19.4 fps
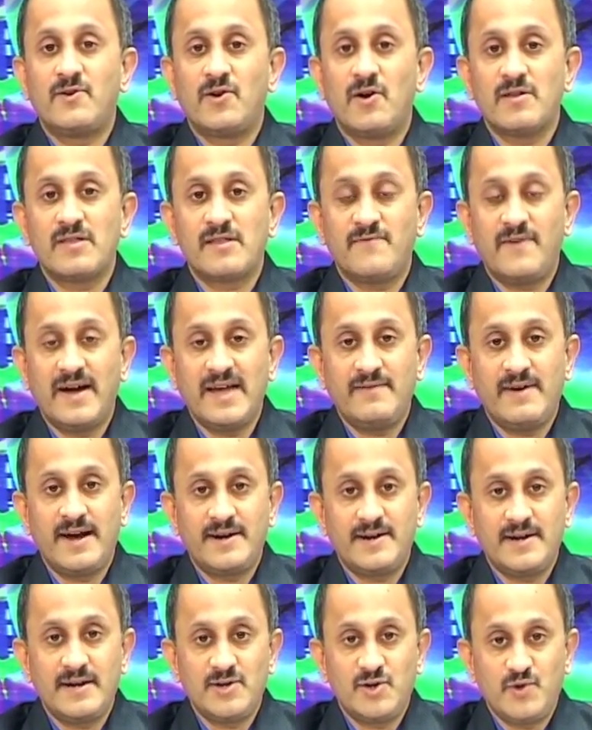cross
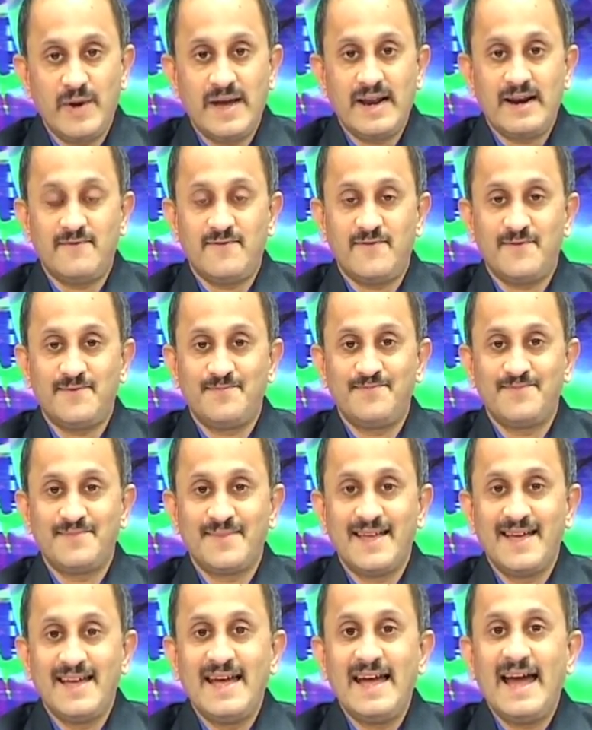512
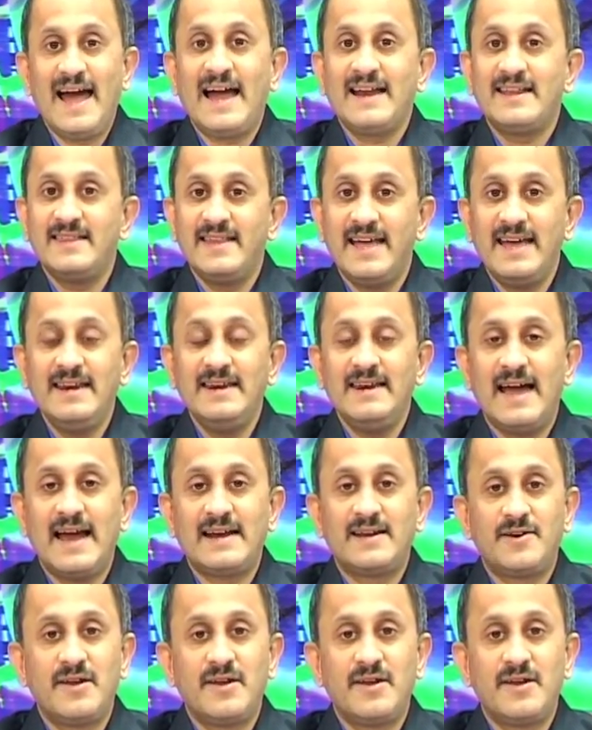and then at a